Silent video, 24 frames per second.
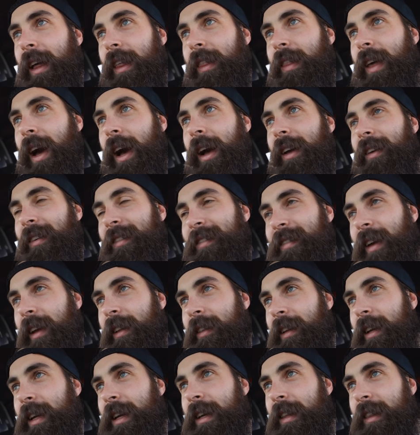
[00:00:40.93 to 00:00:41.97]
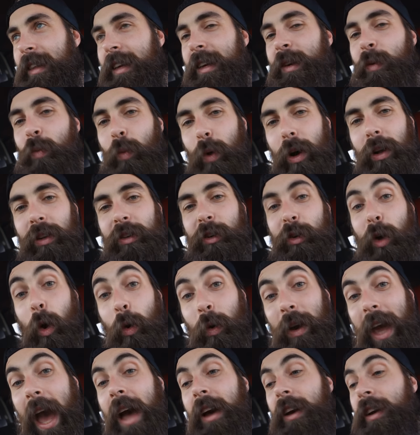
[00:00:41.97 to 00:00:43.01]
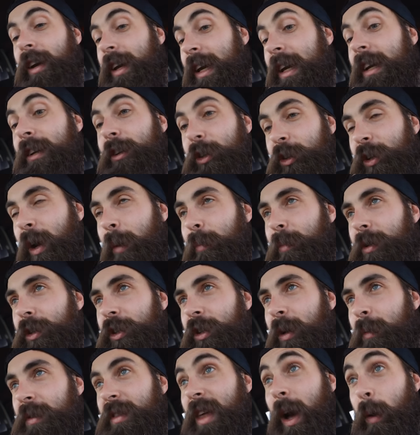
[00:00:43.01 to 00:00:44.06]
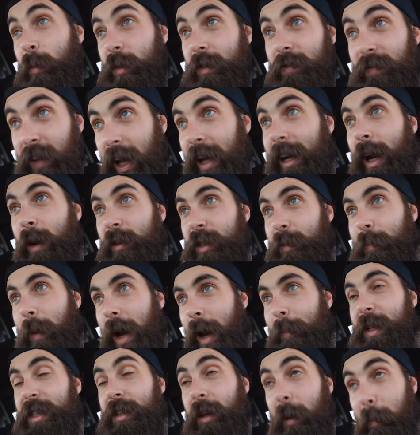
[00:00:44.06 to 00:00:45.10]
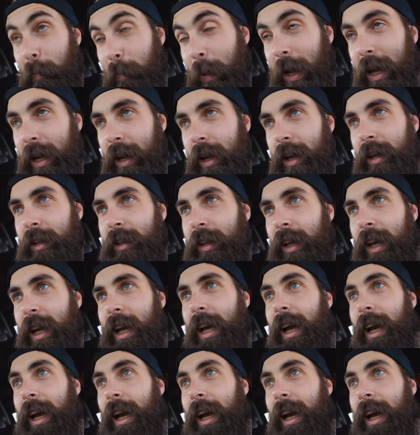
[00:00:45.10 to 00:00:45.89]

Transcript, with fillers: that sadly the World Croqueta Eating Championships that was flying out to Miami to compete in